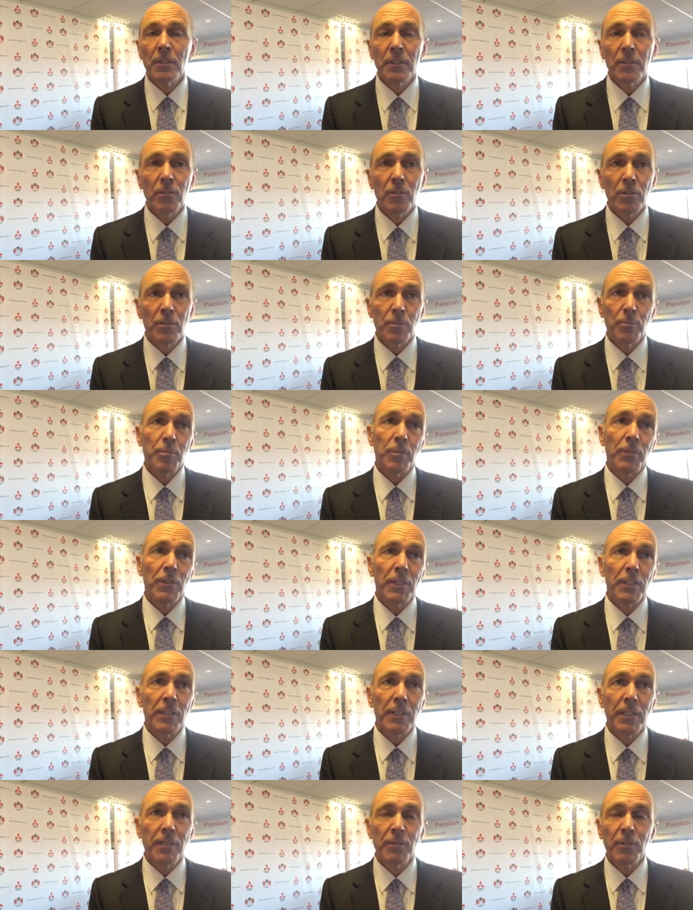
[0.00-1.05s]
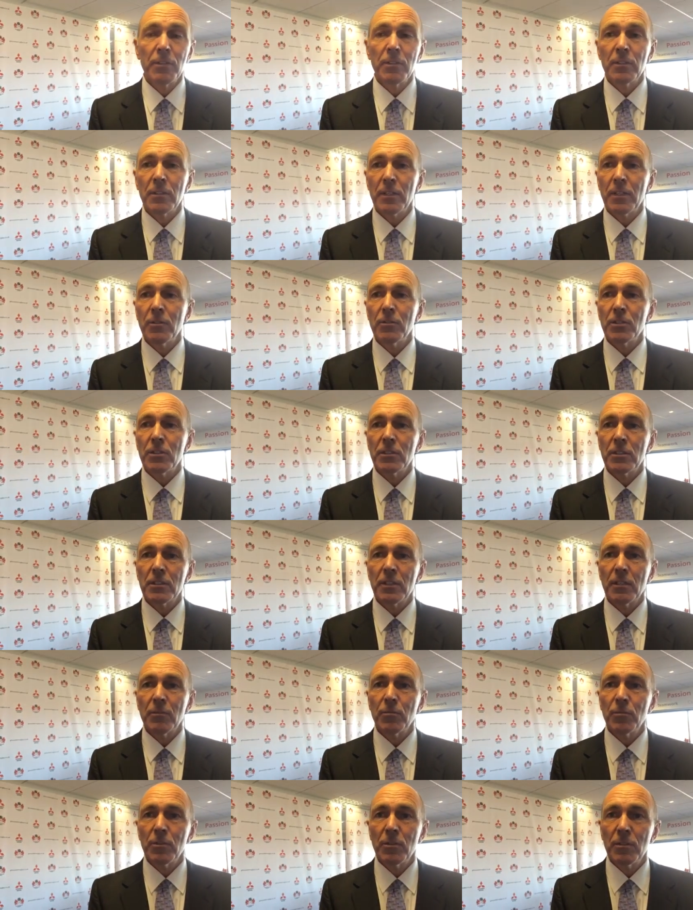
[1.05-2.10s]
in order to provide David and the coaching
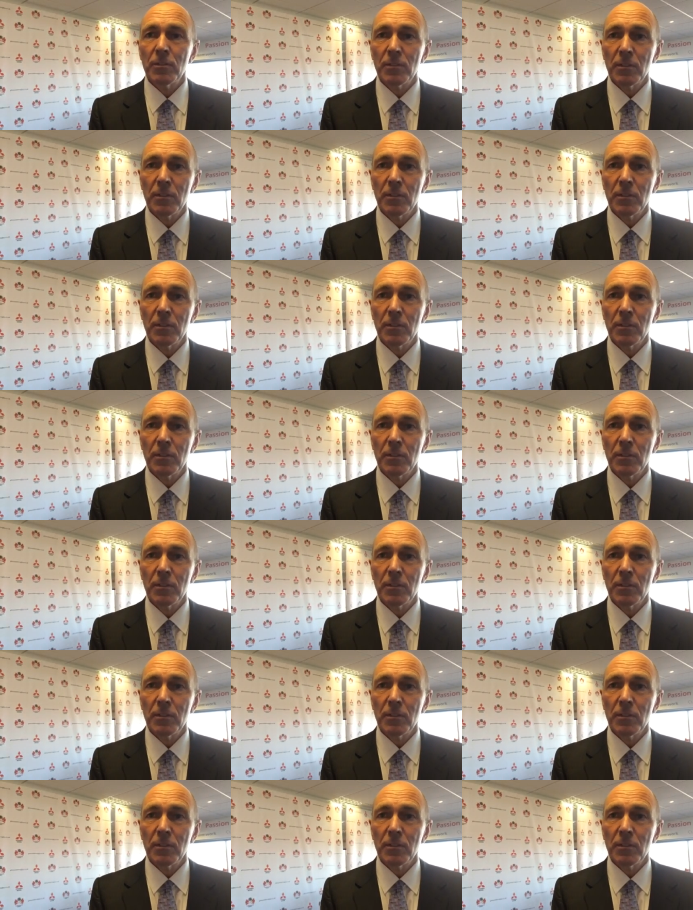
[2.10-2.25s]
staff with